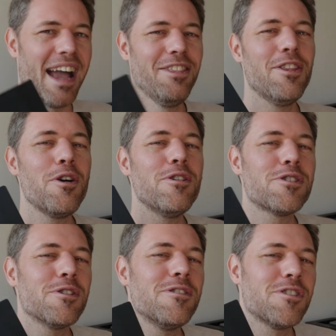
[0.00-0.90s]
I know you
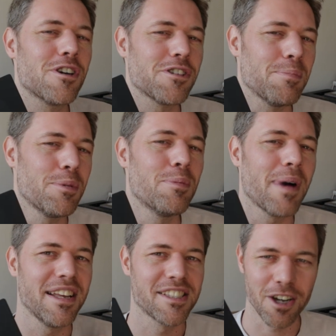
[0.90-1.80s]
shouldn't judge a book
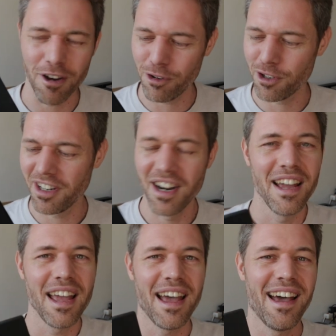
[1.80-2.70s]
by its cover,
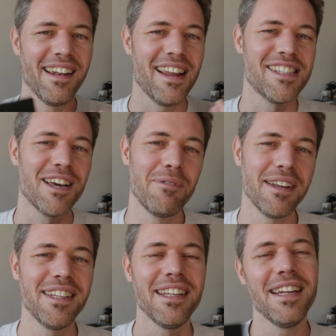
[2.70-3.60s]
and as I
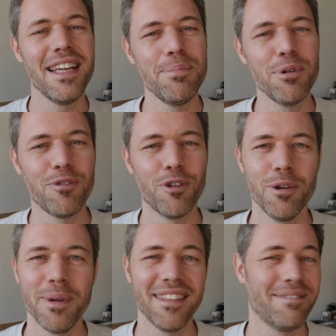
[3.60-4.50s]
read it in ebook
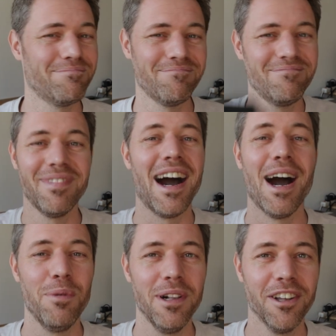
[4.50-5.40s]
format, I will